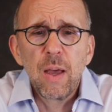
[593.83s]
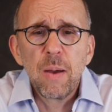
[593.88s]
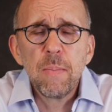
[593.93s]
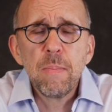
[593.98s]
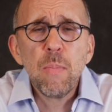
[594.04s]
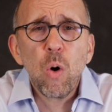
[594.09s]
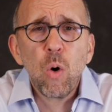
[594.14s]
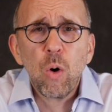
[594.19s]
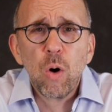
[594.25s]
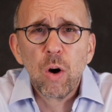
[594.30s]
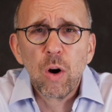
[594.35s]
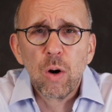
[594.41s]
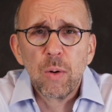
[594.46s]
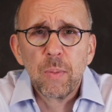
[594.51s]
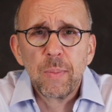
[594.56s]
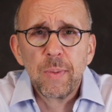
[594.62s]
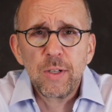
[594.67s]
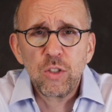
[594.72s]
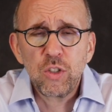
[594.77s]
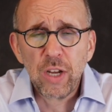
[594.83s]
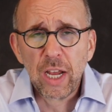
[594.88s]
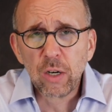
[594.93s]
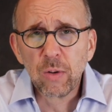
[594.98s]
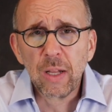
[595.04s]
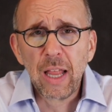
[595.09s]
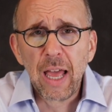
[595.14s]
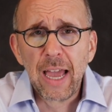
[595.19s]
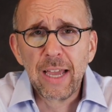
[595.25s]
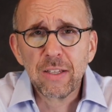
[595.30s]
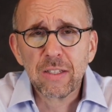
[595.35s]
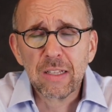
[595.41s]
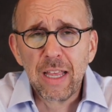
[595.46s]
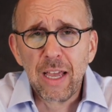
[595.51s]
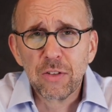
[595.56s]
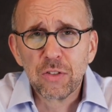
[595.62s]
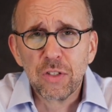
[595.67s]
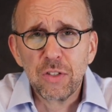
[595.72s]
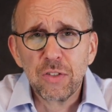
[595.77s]
more generalized
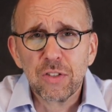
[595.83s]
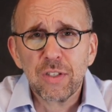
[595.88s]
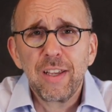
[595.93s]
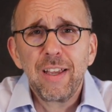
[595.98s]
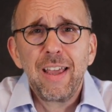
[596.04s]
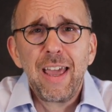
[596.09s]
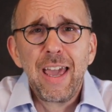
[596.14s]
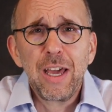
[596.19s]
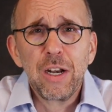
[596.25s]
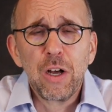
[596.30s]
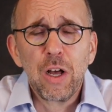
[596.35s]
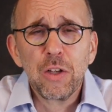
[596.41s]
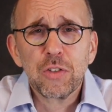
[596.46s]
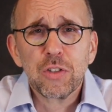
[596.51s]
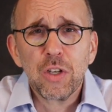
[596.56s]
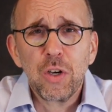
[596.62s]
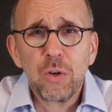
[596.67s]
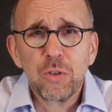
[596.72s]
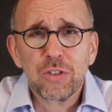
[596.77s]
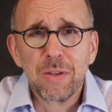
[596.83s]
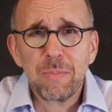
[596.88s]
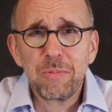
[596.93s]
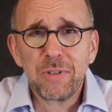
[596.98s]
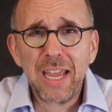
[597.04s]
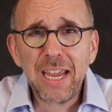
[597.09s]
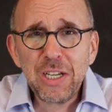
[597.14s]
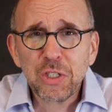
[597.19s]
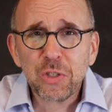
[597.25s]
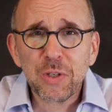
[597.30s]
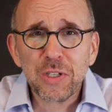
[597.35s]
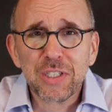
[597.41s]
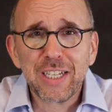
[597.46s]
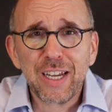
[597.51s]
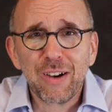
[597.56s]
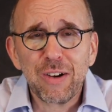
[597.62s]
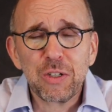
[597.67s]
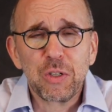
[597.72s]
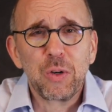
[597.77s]
lessons, and also some dangerous
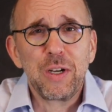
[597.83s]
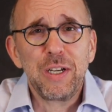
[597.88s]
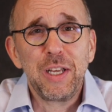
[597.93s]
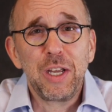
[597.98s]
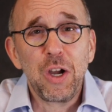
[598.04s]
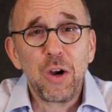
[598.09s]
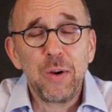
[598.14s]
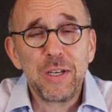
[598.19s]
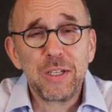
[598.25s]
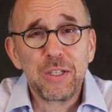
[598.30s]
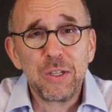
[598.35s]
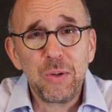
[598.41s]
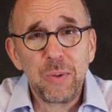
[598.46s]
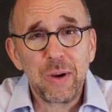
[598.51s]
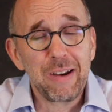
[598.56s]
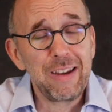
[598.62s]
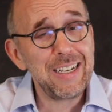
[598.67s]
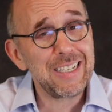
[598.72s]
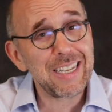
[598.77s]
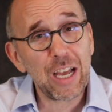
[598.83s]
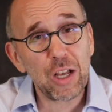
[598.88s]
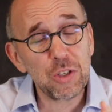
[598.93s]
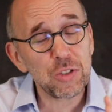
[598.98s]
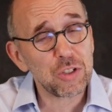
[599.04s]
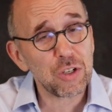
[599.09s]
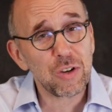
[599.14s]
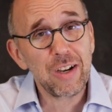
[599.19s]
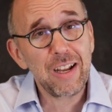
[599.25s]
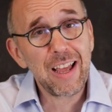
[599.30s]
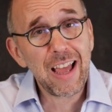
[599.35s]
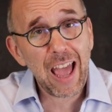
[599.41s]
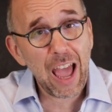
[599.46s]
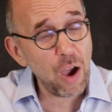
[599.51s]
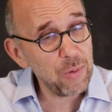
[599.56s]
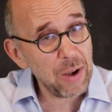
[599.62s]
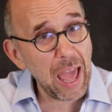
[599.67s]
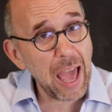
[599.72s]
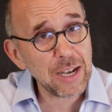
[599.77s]
territory to go into where he tells her
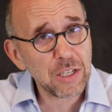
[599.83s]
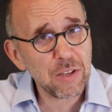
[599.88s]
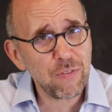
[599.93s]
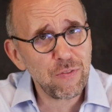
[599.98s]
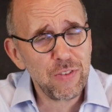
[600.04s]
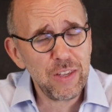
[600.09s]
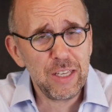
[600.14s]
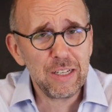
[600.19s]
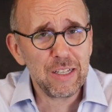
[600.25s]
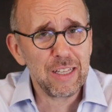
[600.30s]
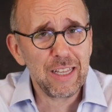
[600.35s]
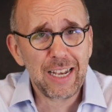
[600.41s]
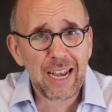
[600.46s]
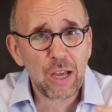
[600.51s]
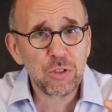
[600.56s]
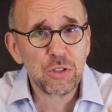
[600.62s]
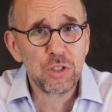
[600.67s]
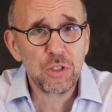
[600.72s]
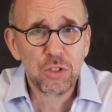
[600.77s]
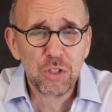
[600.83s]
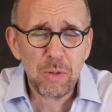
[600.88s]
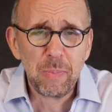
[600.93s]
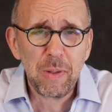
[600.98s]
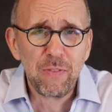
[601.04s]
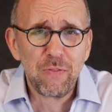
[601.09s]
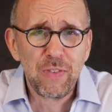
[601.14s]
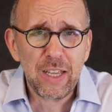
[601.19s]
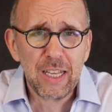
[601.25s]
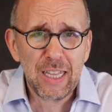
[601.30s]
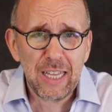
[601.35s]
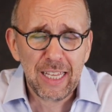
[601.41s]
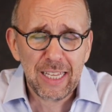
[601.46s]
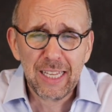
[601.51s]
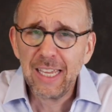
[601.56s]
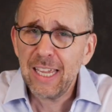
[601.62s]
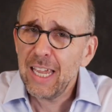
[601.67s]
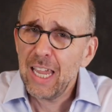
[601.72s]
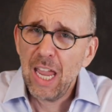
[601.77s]
how not to feel and how she should be
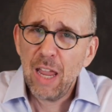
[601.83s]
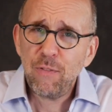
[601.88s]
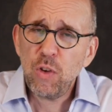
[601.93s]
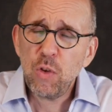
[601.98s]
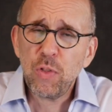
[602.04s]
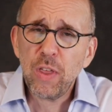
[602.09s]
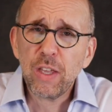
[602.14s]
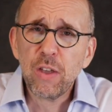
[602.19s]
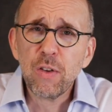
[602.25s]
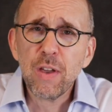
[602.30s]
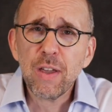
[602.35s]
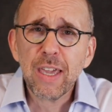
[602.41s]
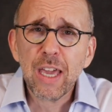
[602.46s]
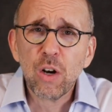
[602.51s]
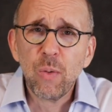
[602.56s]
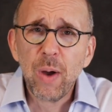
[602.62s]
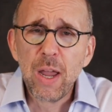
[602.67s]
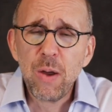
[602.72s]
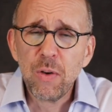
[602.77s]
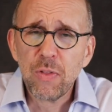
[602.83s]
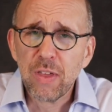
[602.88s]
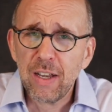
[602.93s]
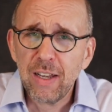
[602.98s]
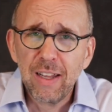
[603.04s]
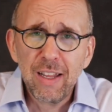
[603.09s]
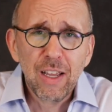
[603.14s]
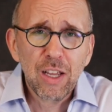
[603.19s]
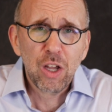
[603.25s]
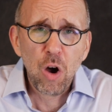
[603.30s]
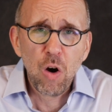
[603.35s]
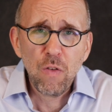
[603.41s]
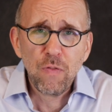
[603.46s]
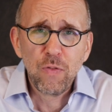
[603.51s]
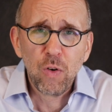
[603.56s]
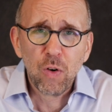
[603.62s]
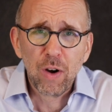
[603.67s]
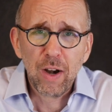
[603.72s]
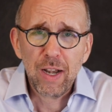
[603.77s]
feeling. If you think you can get away with it, go
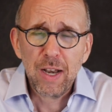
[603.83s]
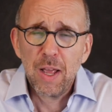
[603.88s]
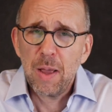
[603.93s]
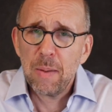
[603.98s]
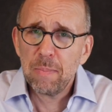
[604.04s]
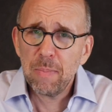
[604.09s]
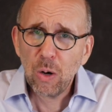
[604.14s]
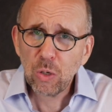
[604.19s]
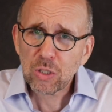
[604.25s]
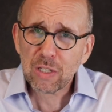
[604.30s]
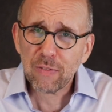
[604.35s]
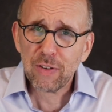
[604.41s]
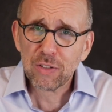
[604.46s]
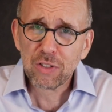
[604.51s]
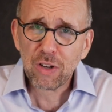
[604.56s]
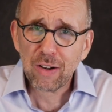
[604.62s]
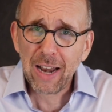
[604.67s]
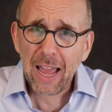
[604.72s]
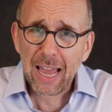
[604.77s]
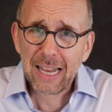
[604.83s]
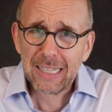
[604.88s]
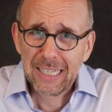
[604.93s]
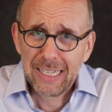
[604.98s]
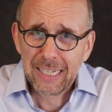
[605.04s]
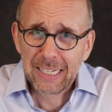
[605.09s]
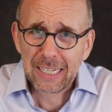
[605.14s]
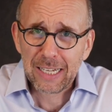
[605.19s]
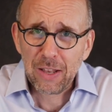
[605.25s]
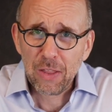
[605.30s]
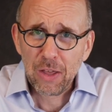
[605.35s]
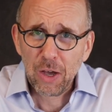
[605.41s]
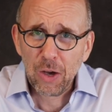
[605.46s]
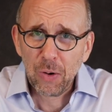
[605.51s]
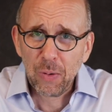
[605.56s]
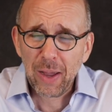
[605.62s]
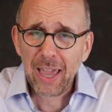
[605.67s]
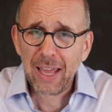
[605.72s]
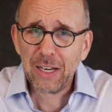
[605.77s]
for it. Most of us are not Lincoln,
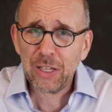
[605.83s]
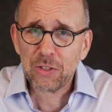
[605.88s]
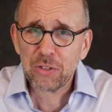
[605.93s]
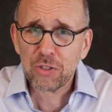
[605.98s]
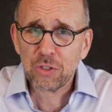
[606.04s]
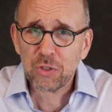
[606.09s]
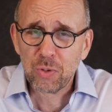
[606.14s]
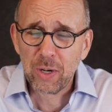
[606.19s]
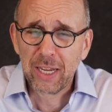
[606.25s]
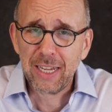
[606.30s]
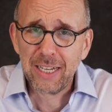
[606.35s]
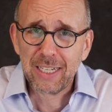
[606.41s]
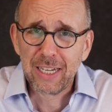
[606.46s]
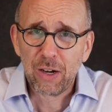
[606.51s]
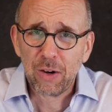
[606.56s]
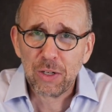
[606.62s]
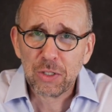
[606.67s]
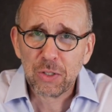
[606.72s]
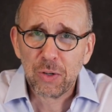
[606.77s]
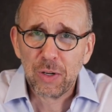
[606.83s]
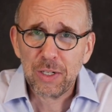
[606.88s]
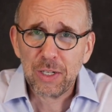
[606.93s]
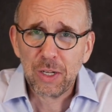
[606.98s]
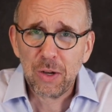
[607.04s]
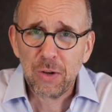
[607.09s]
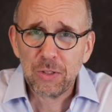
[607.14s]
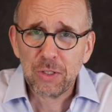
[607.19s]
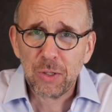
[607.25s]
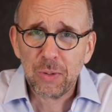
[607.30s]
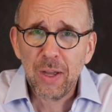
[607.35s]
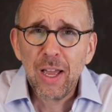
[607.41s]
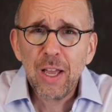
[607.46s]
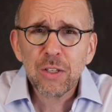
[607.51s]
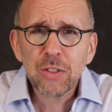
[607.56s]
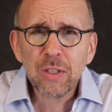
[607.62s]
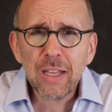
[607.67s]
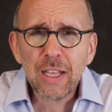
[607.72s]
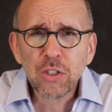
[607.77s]
though, and it's tricky territory to go to.
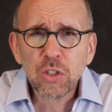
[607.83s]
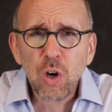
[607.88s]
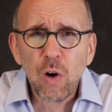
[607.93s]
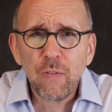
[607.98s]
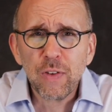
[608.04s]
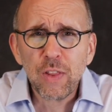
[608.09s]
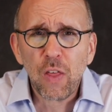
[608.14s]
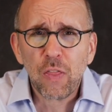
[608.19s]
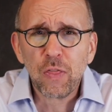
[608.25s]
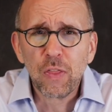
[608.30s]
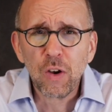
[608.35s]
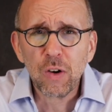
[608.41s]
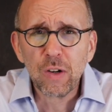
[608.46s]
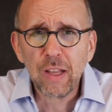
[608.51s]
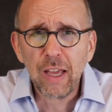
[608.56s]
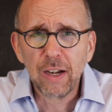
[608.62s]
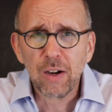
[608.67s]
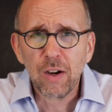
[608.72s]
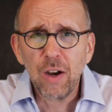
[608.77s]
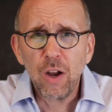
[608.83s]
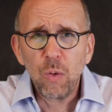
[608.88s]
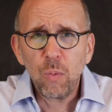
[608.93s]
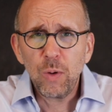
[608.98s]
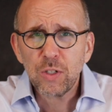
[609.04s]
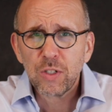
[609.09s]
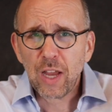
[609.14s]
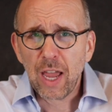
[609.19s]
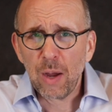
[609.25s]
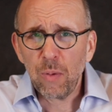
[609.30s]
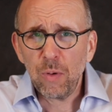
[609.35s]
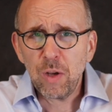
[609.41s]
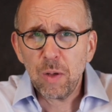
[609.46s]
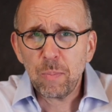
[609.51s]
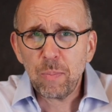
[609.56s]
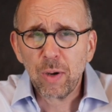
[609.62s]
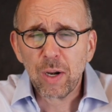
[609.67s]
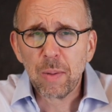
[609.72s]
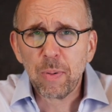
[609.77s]
So let's go for the third letter, which I
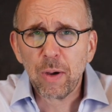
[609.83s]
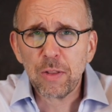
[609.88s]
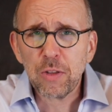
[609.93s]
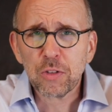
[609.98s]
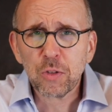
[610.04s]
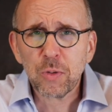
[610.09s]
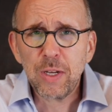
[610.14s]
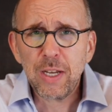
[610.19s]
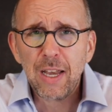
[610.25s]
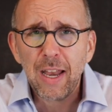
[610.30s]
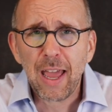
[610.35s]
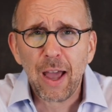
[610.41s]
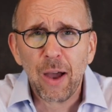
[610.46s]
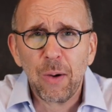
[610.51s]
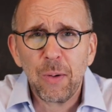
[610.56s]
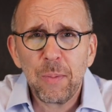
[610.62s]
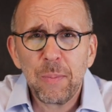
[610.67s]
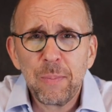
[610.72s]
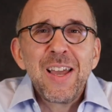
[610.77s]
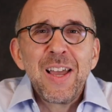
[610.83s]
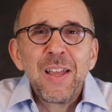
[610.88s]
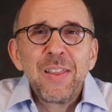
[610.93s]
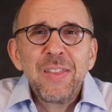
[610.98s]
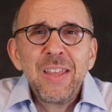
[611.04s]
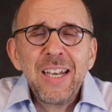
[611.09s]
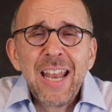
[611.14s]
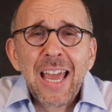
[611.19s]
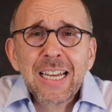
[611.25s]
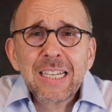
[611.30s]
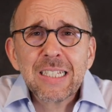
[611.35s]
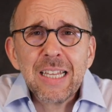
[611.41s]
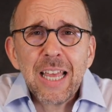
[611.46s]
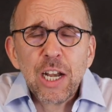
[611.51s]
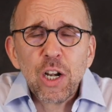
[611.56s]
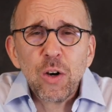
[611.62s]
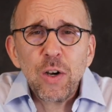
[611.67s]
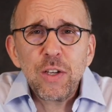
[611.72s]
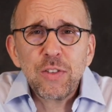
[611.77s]
will put up on the screen now. The next
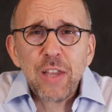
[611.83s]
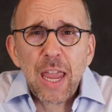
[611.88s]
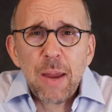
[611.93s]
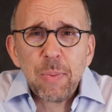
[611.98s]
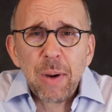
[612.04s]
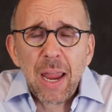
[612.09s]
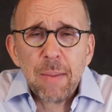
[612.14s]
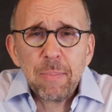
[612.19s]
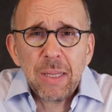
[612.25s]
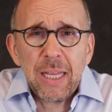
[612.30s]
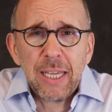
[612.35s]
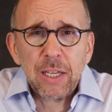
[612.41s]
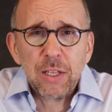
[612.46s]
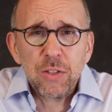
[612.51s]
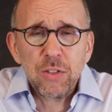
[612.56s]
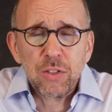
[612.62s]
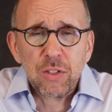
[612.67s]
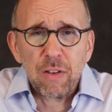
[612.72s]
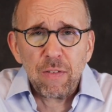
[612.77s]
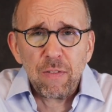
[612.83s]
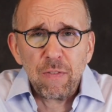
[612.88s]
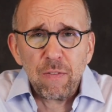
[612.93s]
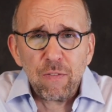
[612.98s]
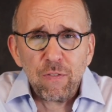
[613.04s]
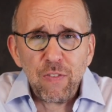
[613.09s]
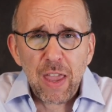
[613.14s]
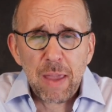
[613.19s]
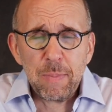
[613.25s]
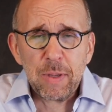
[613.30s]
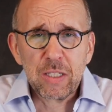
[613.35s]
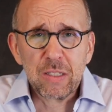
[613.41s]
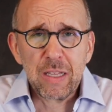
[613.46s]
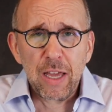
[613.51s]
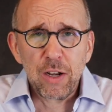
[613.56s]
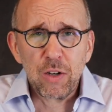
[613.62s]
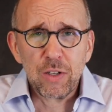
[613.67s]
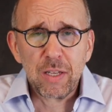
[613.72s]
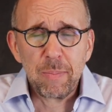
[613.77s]
letter is Abraham Lincoln's famous
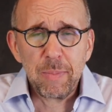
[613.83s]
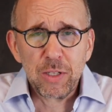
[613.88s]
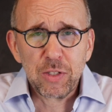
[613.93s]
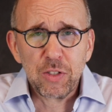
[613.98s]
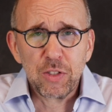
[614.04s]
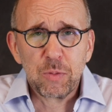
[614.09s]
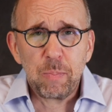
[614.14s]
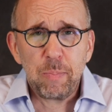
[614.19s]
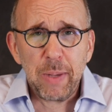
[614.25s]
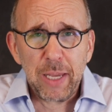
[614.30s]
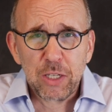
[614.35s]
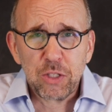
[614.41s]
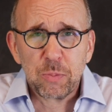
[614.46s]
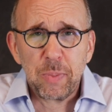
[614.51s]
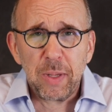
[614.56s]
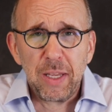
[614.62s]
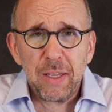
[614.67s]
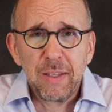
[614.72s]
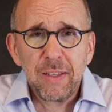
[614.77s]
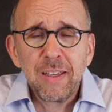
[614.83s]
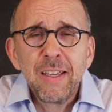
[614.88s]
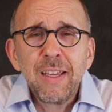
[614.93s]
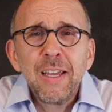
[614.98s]
letter to Mrs. Bixby.